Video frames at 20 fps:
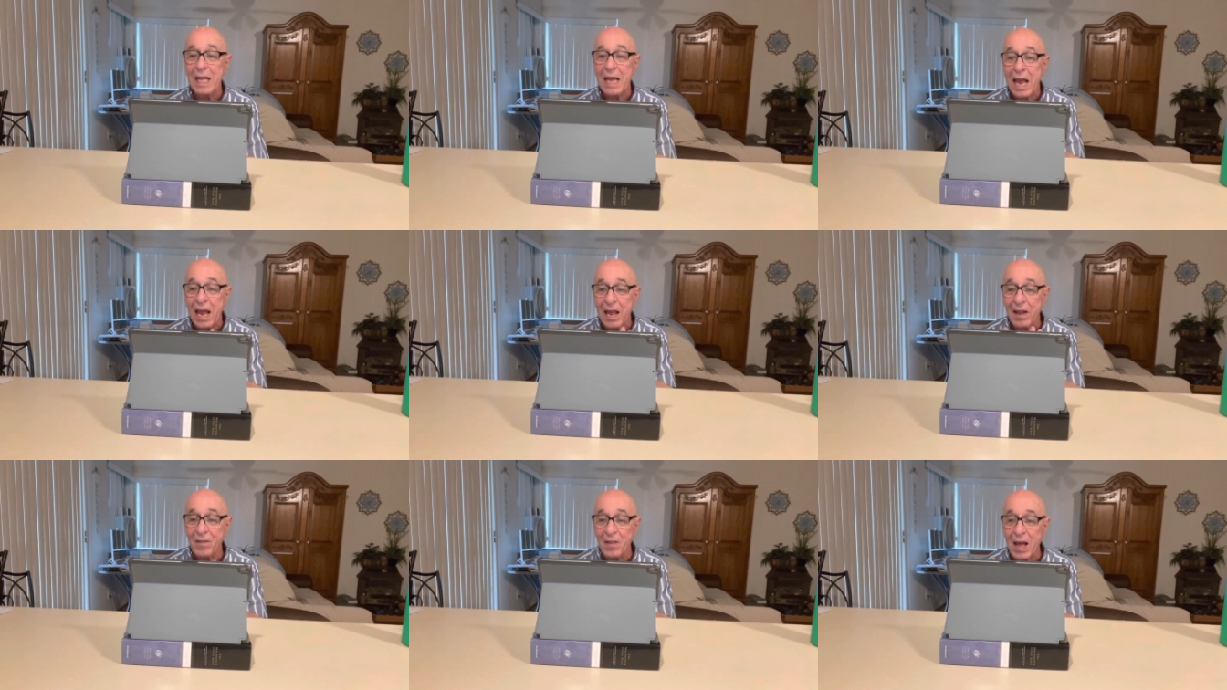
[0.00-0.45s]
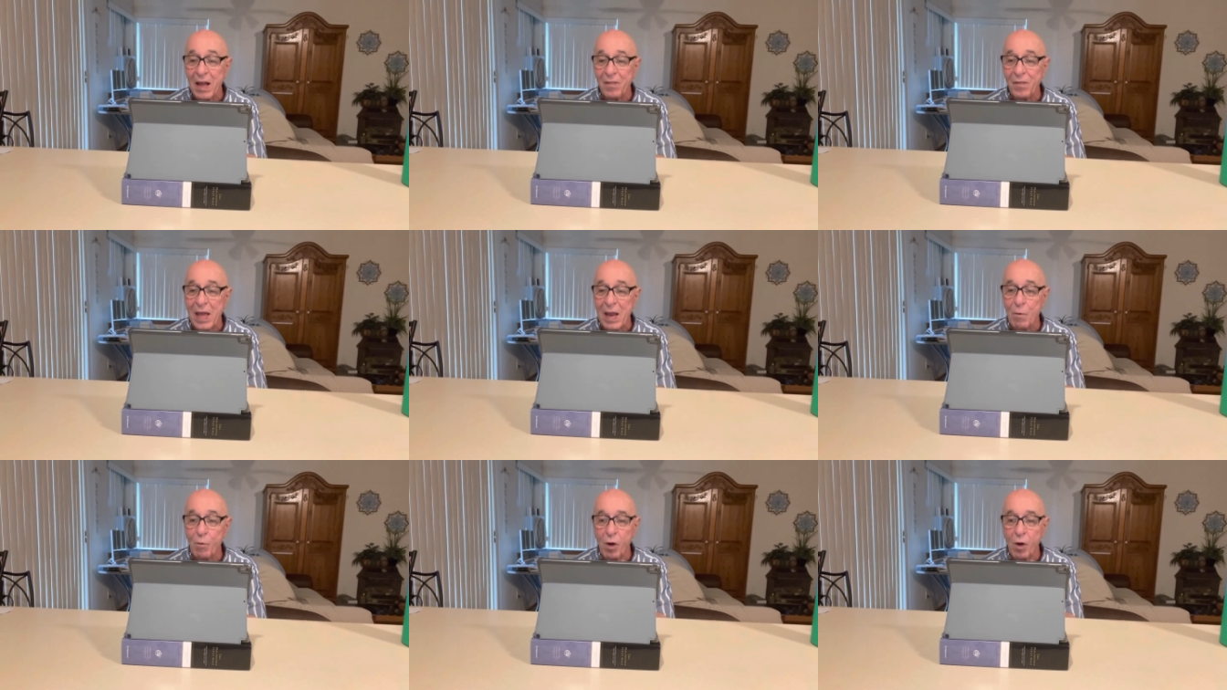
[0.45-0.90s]
and that
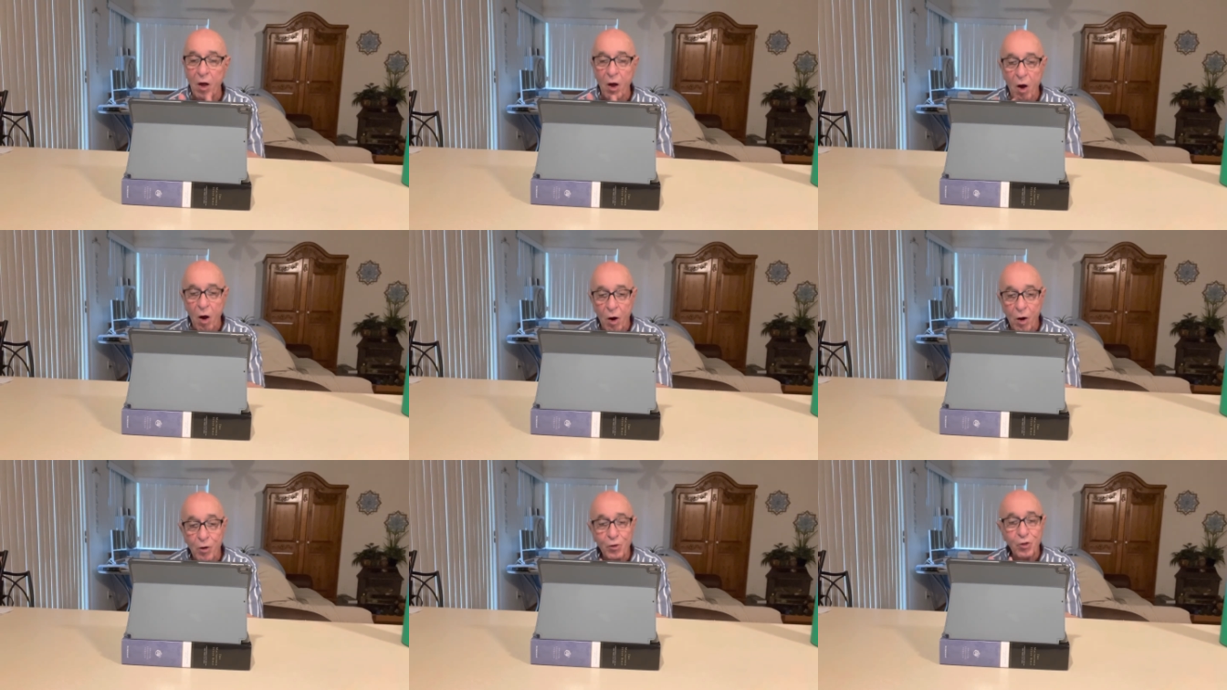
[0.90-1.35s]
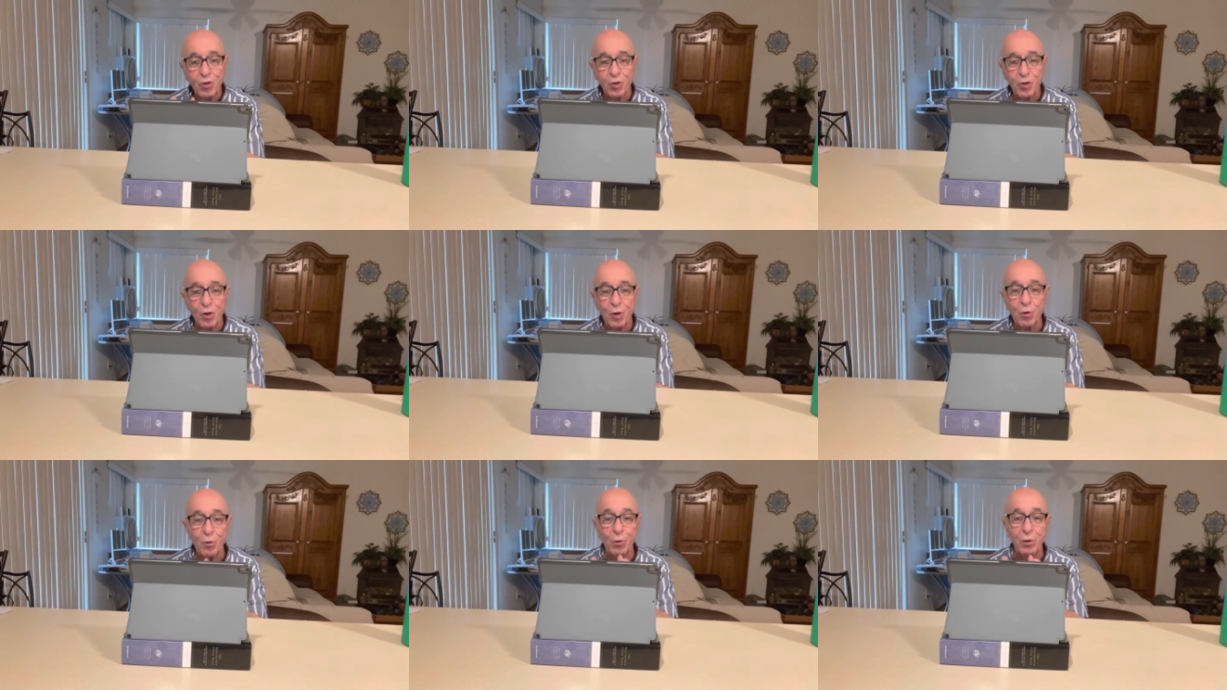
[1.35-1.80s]
they will
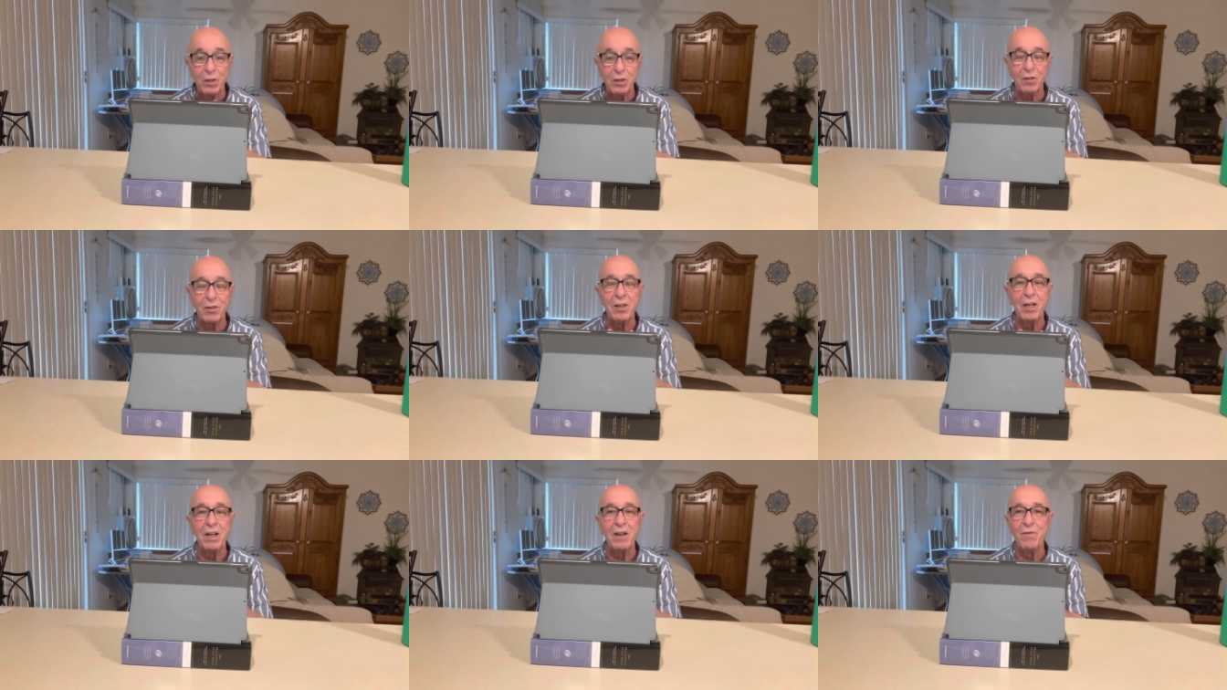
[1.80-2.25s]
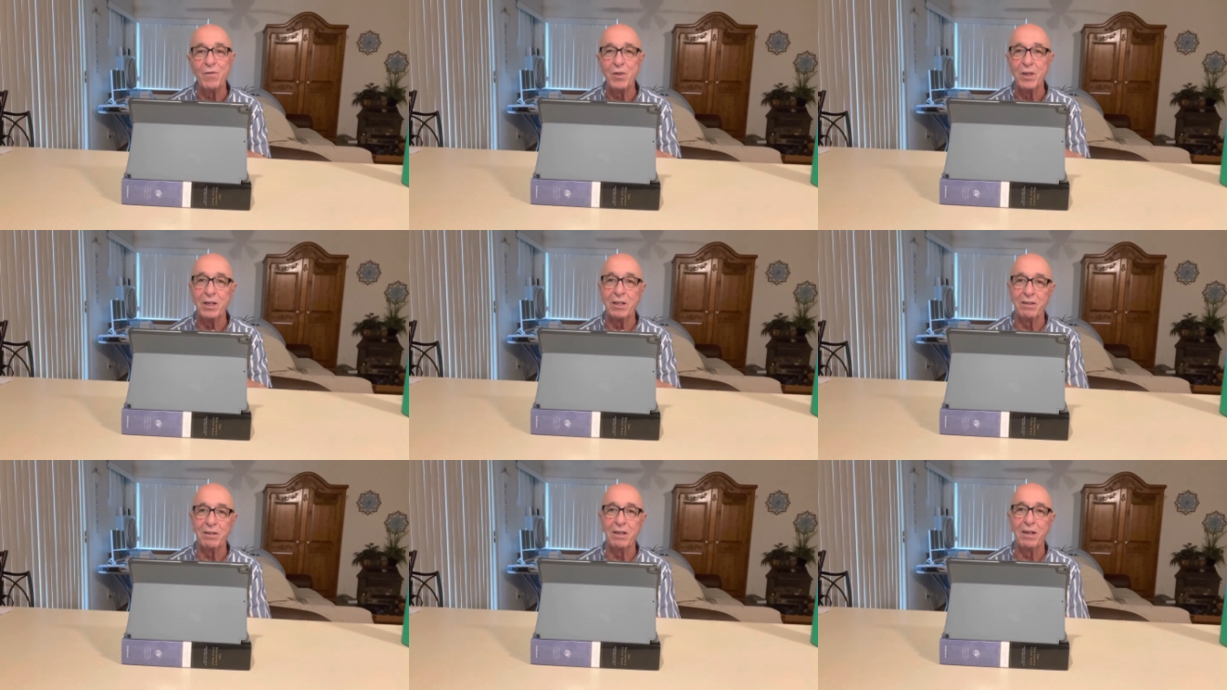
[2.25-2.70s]
also receive
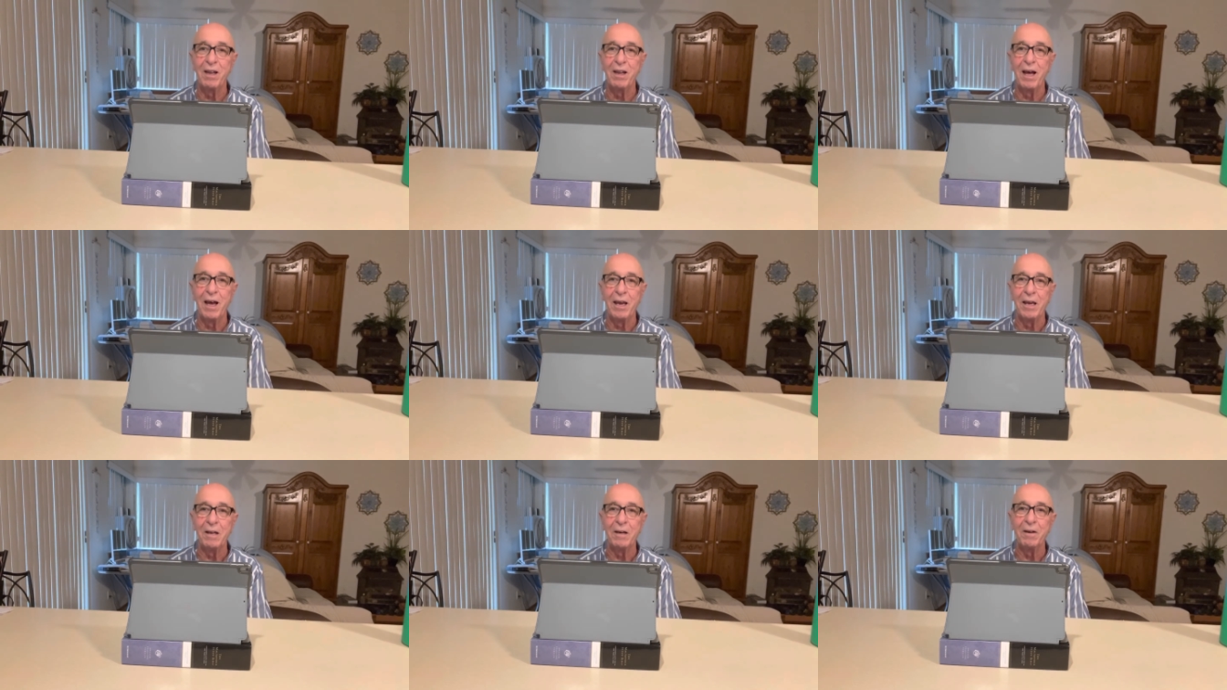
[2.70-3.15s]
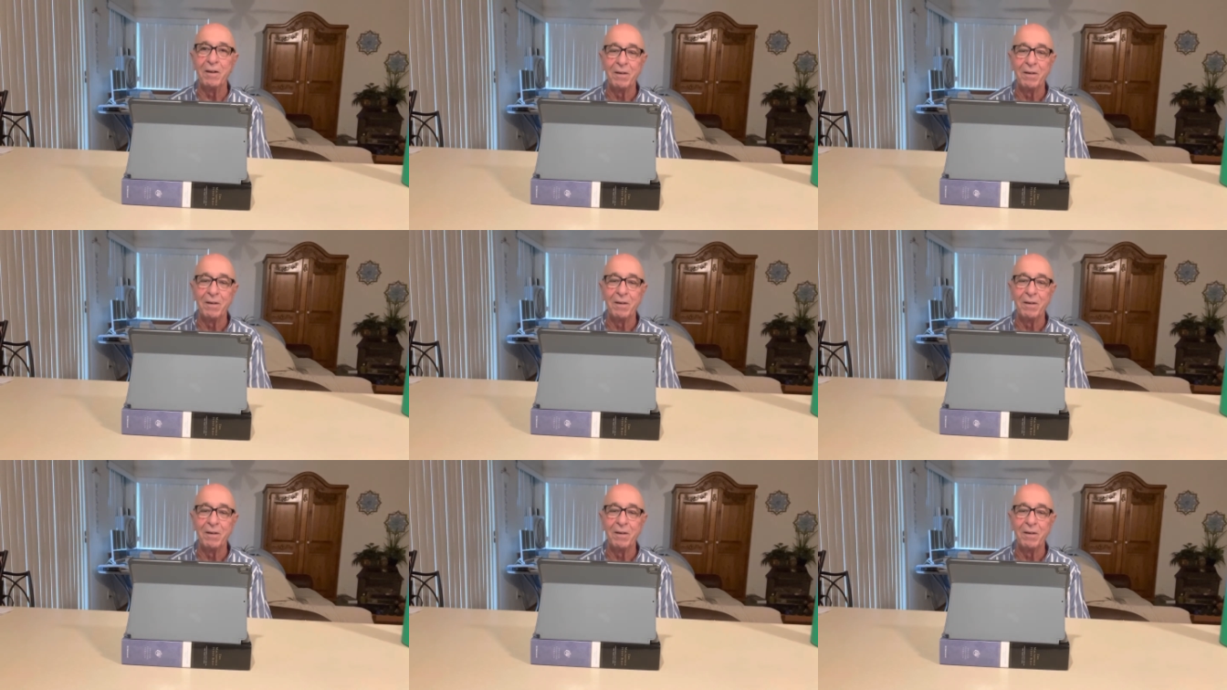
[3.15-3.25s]
this light